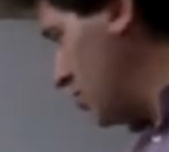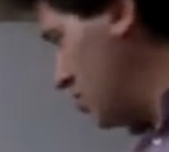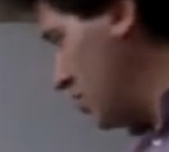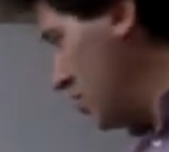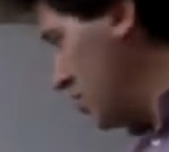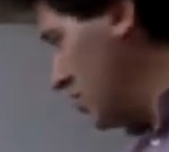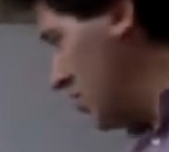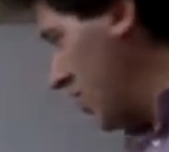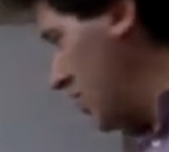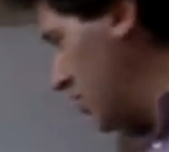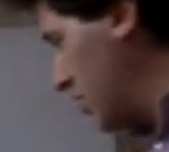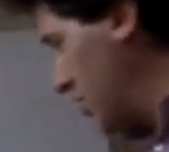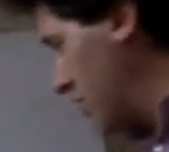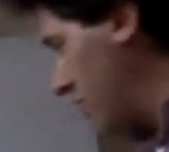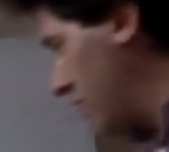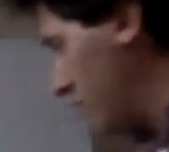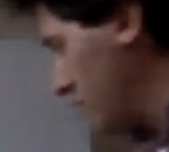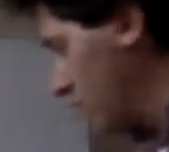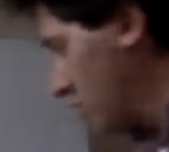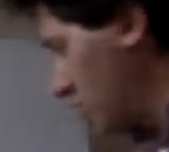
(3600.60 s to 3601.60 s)
see the logic
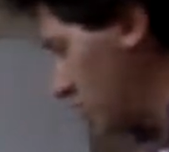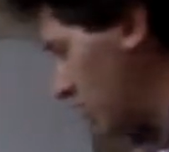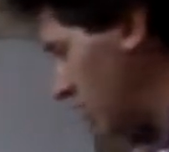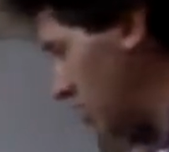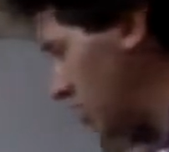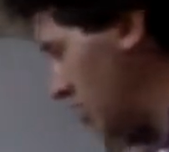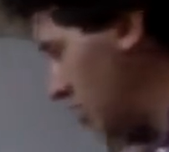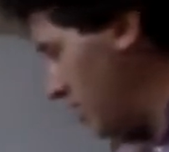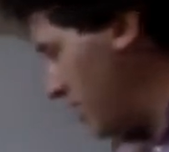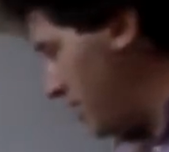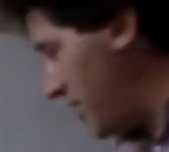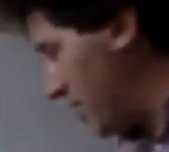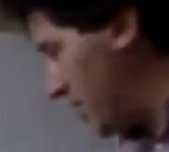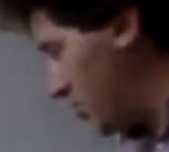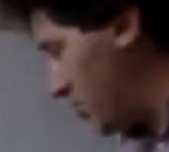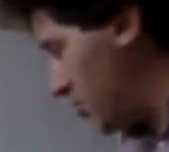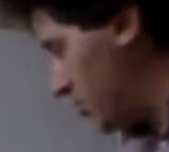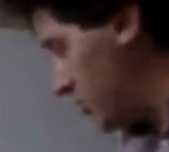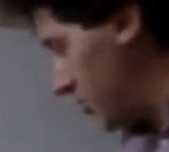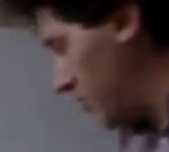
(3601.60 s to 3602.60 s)
if you look
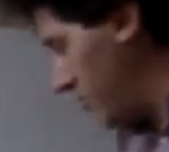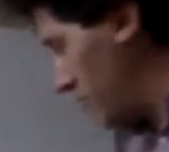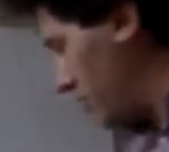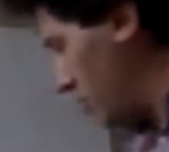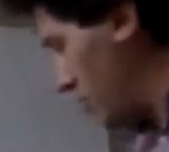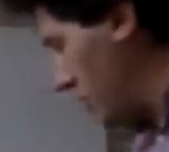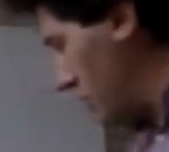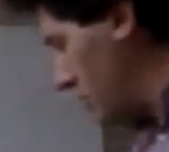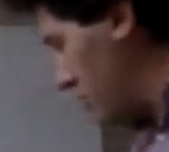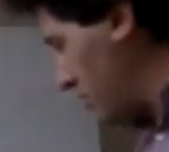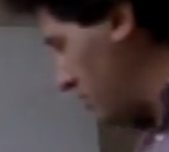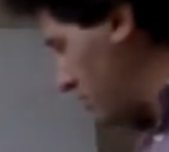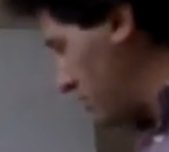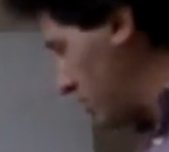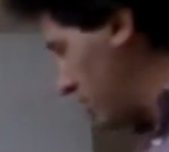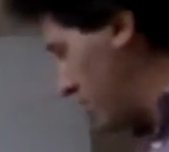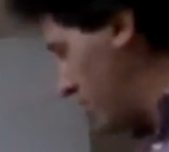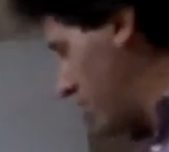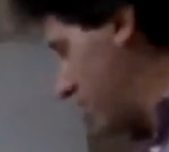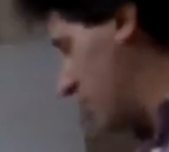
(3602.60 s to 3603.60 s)
at
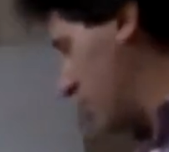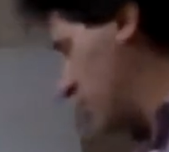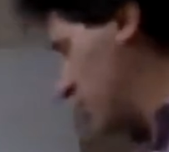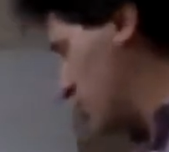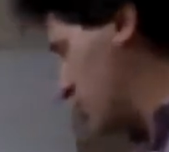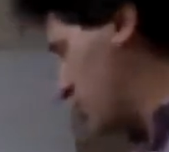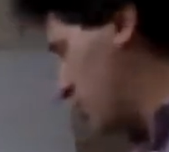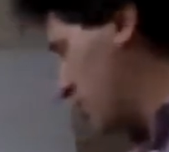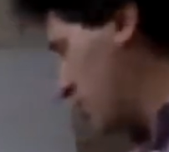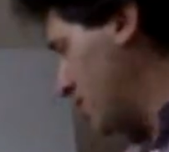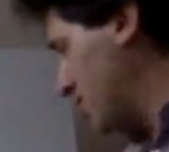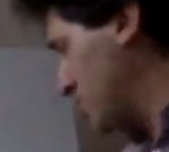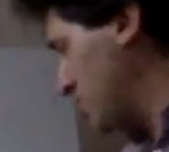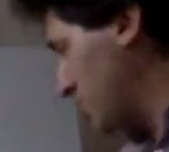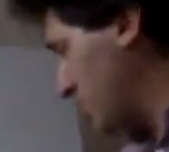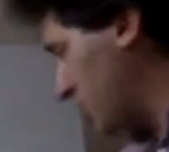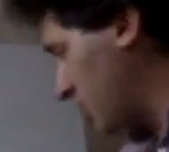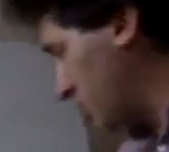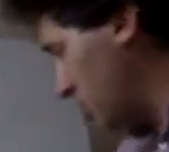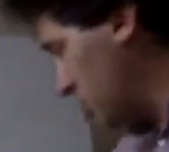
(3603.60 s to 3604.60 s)
players having best response
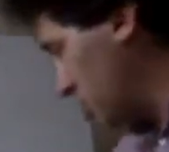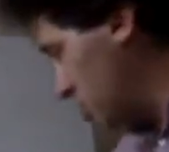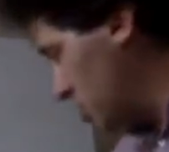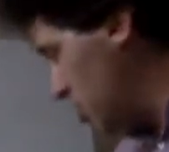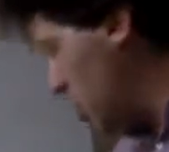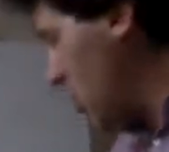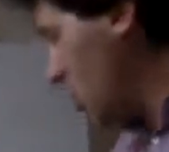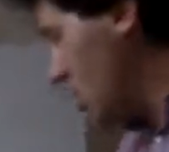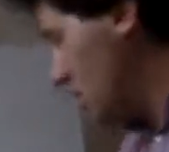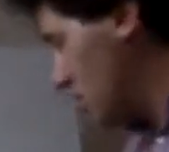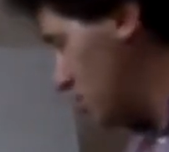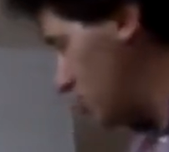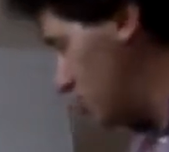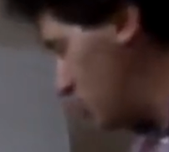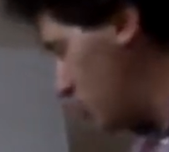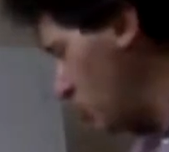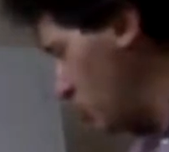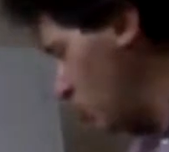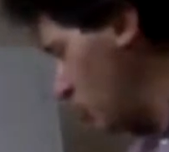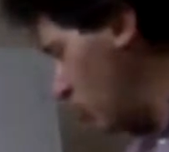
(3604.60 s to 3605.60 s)
functions in
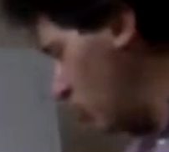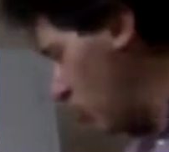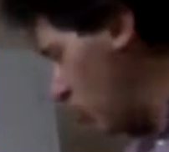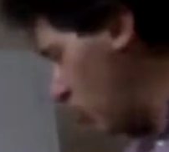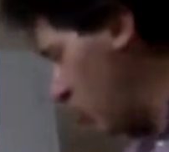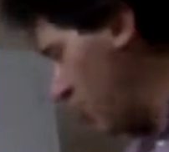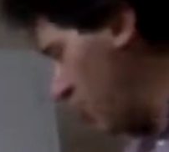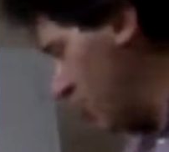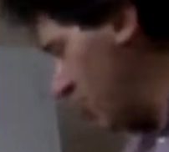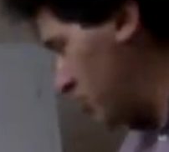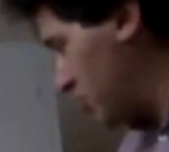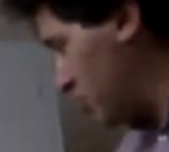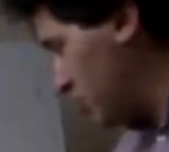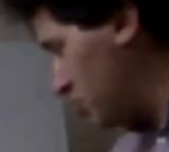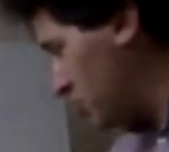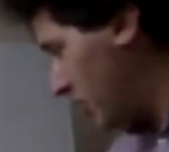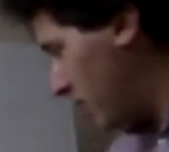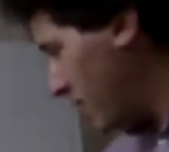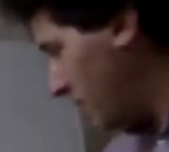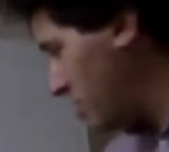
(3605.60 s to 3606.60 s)
pure or mixed
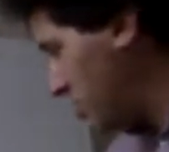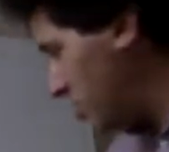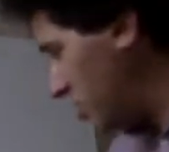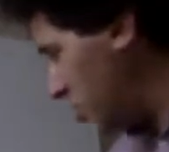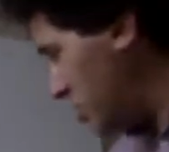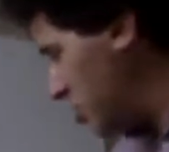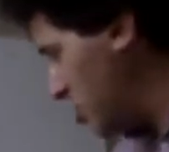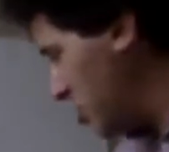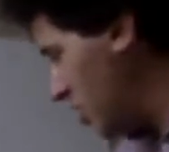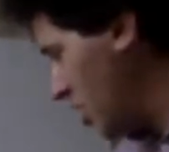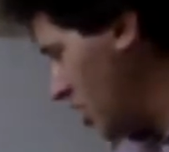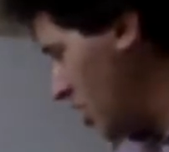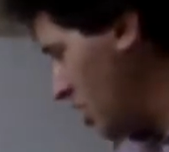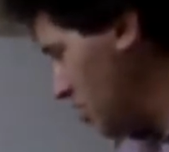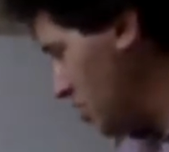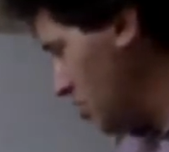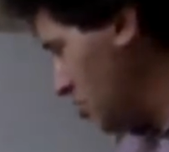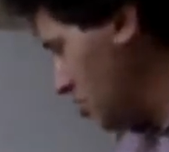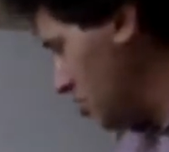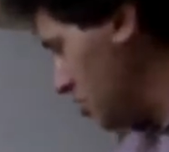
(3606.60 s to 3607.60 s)
strategies,
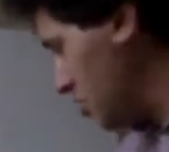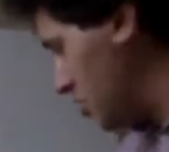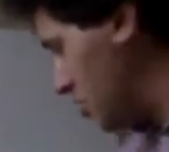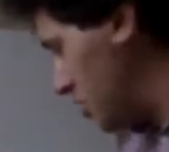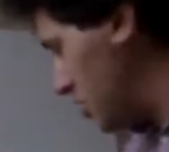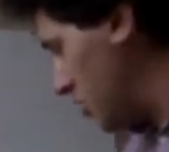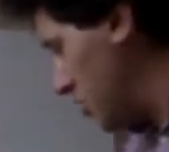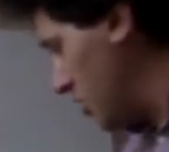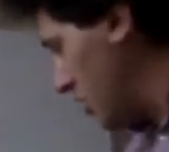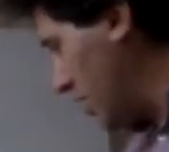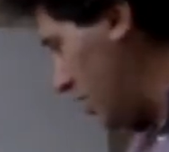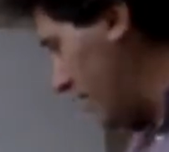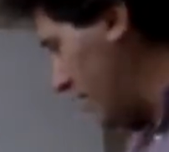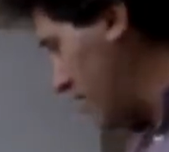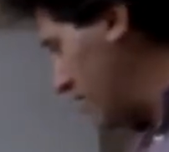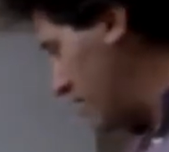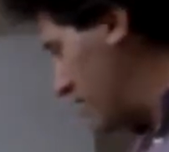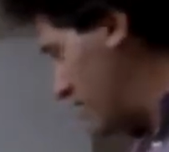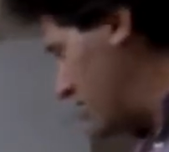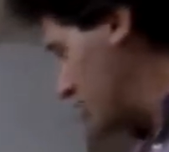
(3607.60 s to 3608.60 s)
you'll see that they'll have
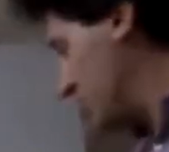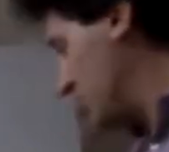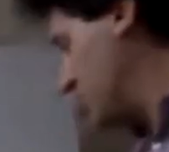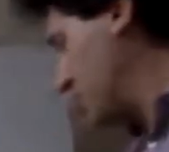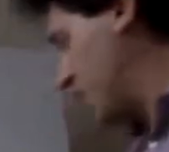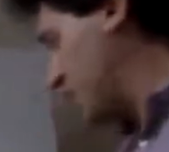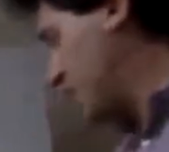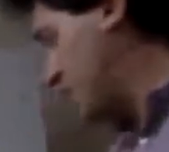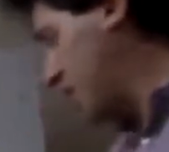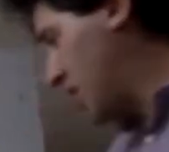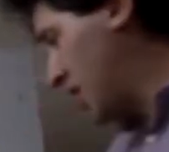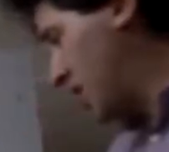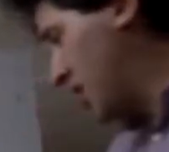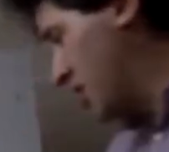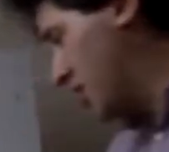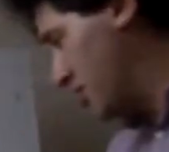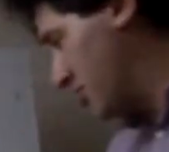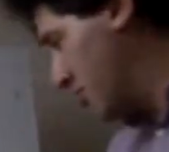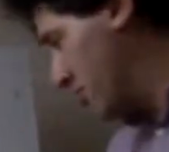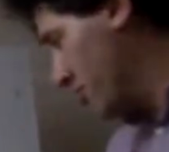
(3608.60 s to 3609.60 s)
to intersect an odd
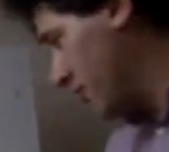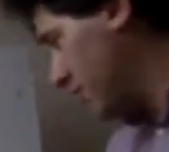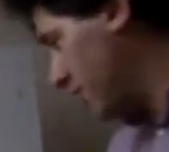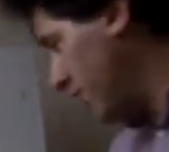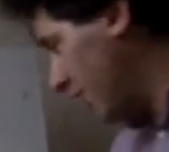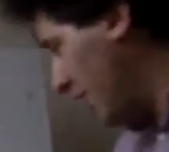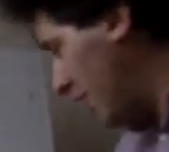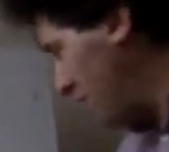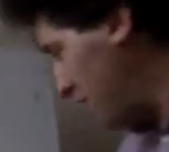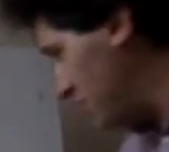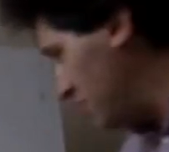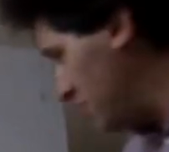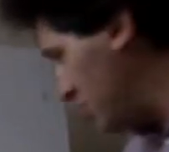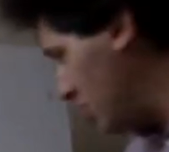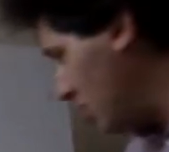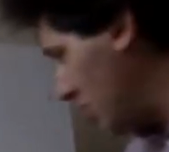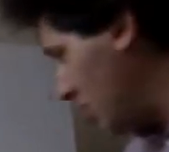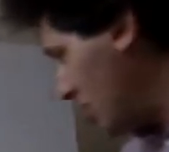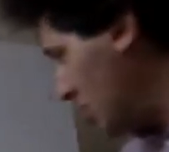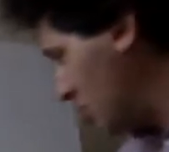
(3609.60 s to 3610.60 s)
number of
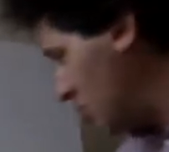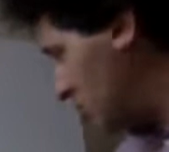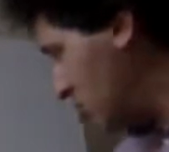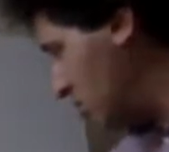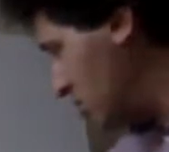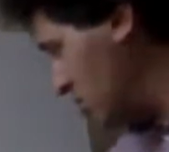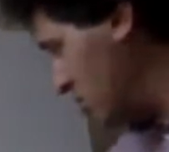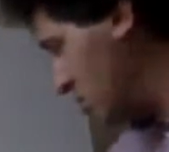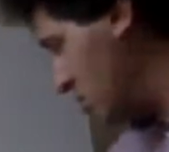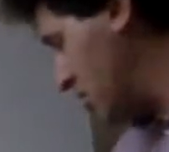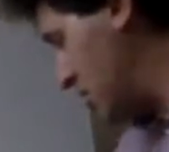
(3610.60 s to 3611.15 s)
times, could be at